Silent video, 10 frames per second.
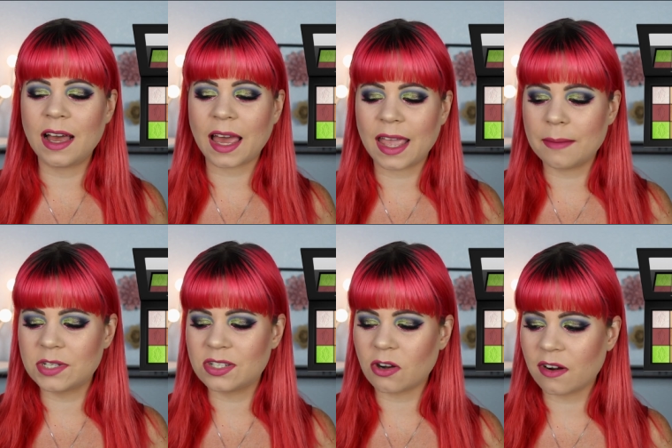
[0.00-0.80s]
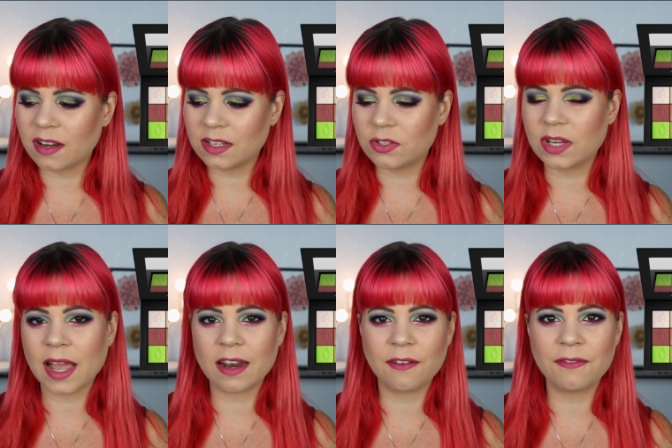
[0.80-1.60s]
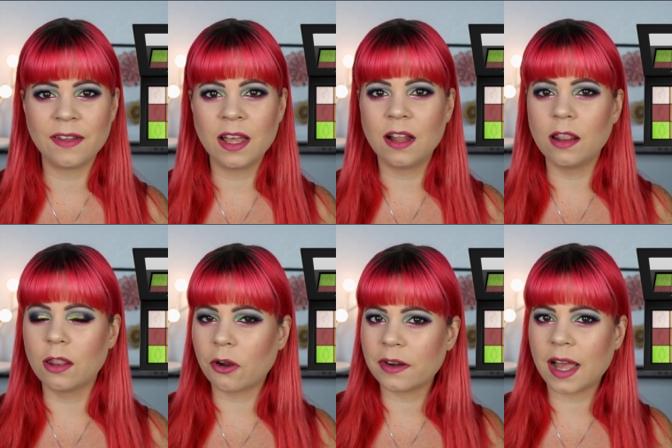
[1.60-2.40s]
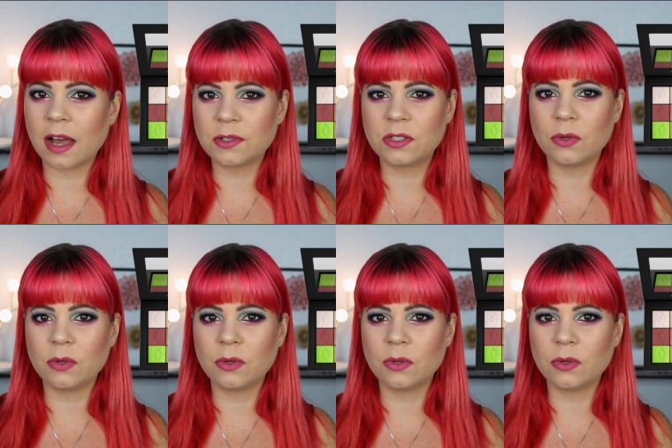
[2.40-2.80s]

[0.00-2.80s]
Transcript: I am starting to kind of learn how